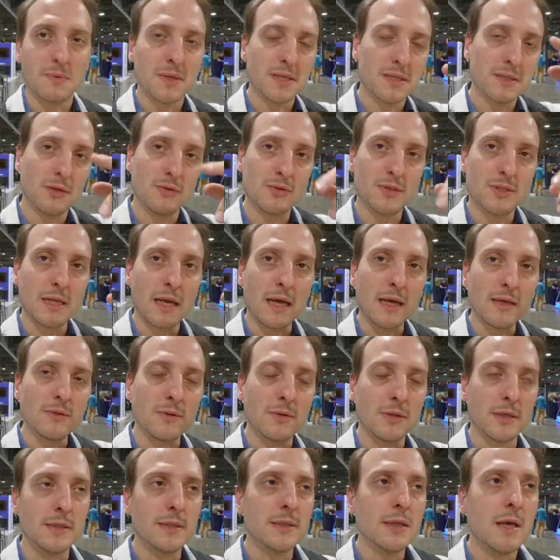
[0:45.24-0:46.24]
basically you slide
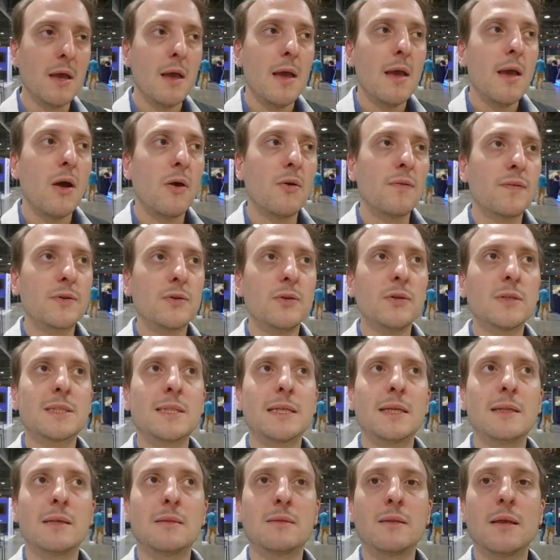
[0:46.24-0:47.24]
on it, of course
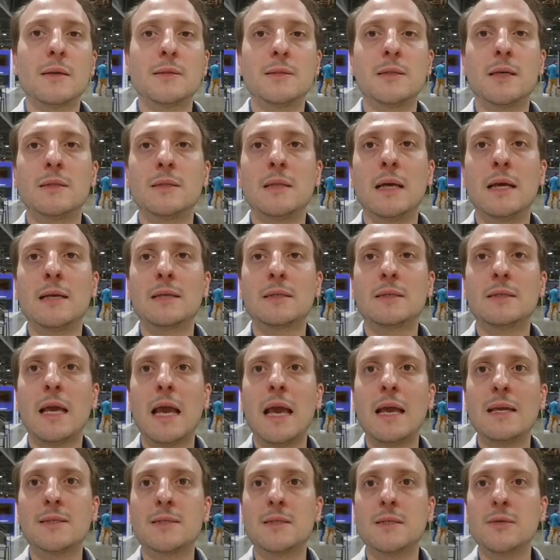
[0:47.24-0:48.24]
I detected that
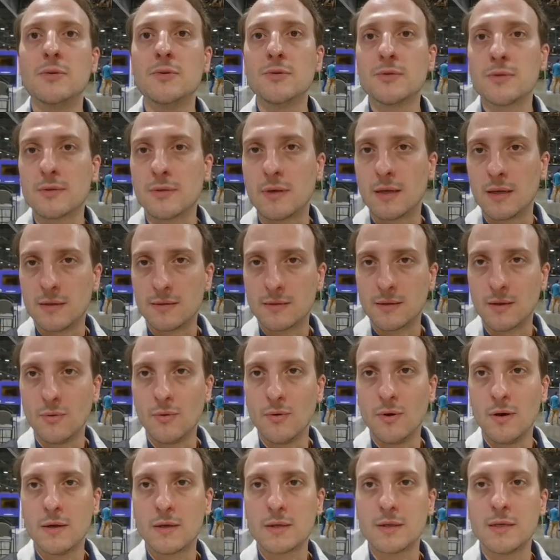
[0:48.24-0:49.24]
as usual, the
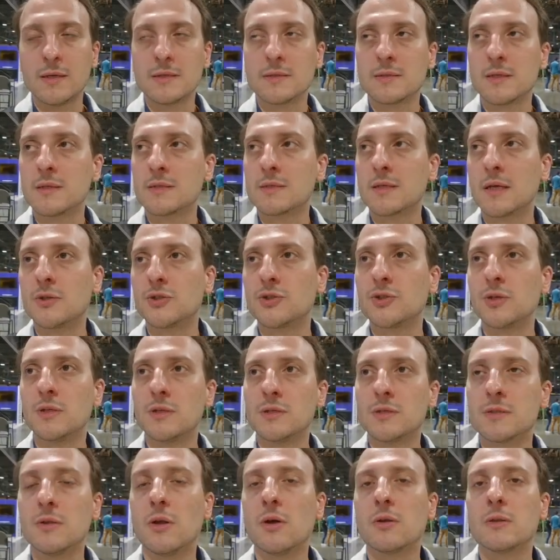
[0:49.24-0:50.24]
walking sensation
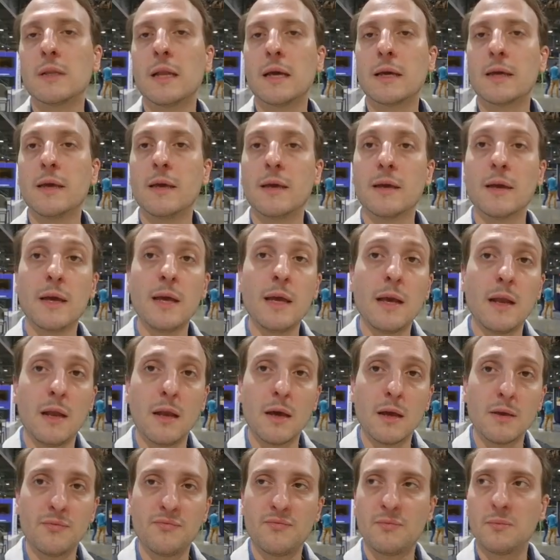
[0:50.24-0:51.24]
is not like in real
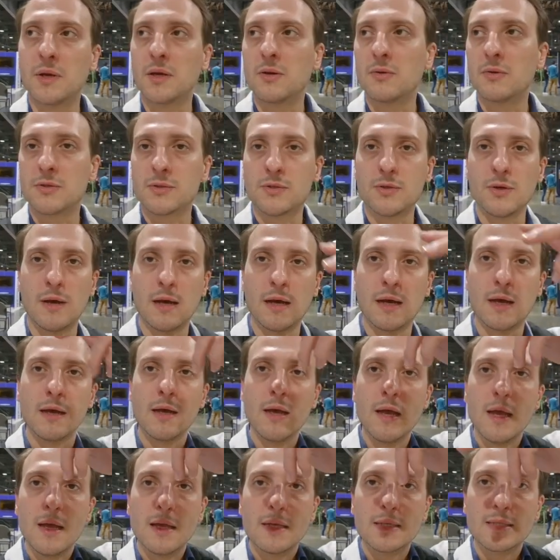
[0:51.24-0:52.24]
life because you are
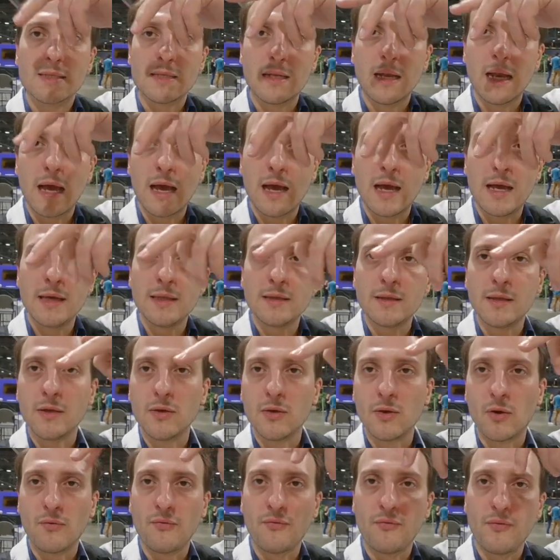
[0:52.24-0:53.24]
sliding
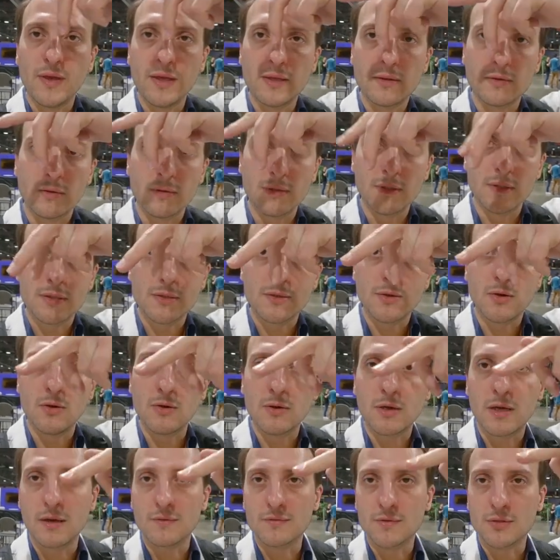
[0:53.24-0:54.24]
your feet on this
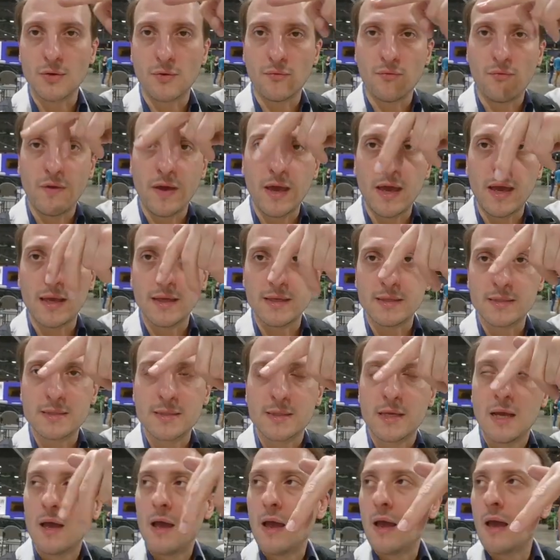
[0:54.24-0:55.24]
concave
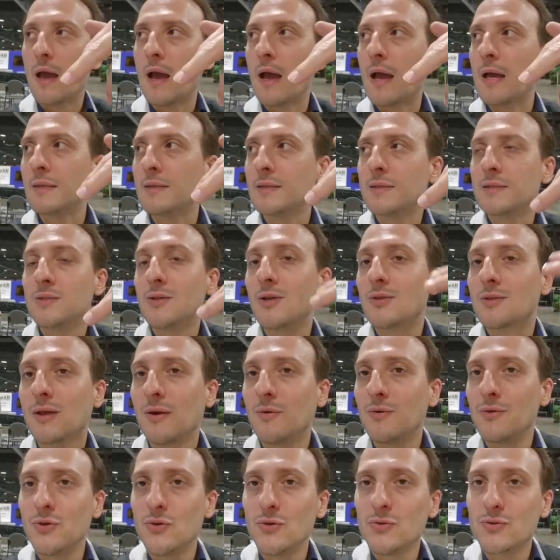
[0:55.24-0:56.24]
surface and it's not
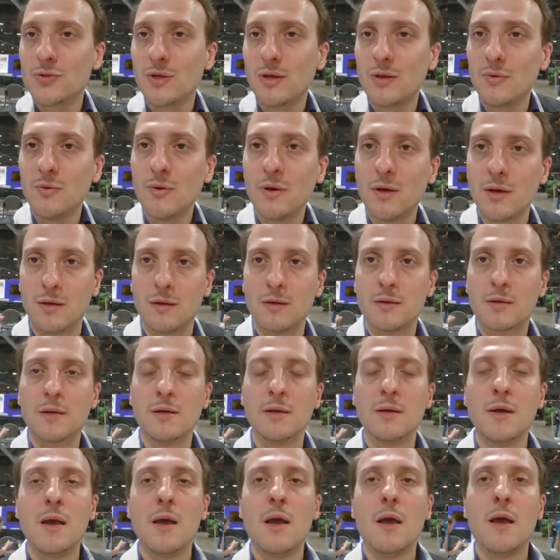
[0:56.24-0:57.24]
how you usually walk.
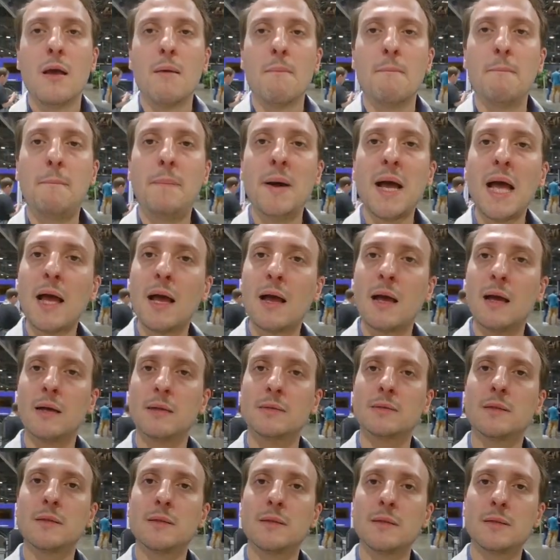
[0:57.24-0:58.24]

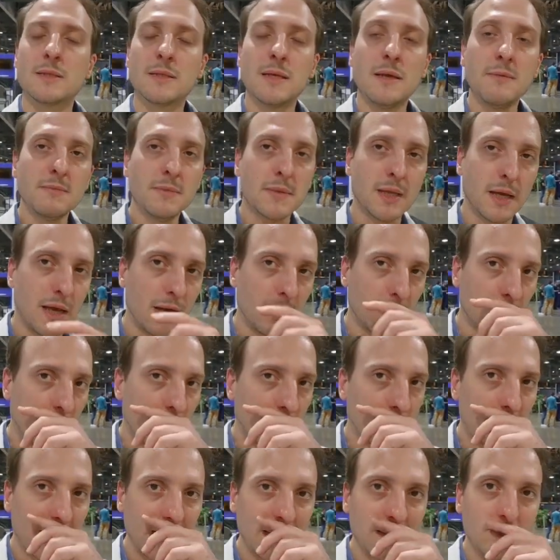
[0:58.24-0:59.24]
But at the same time,
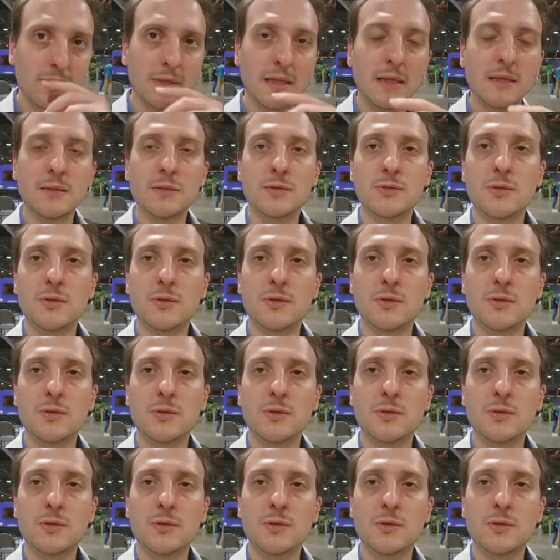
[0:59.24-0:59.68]
compared with other